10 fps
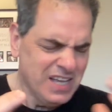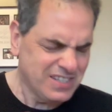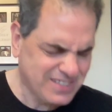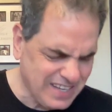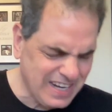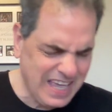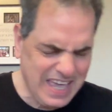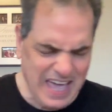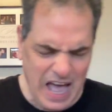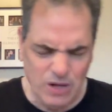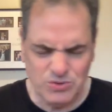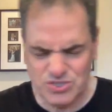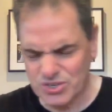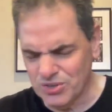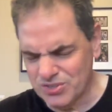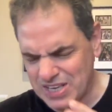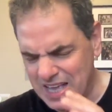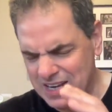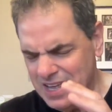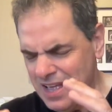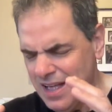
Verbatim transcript: city councils and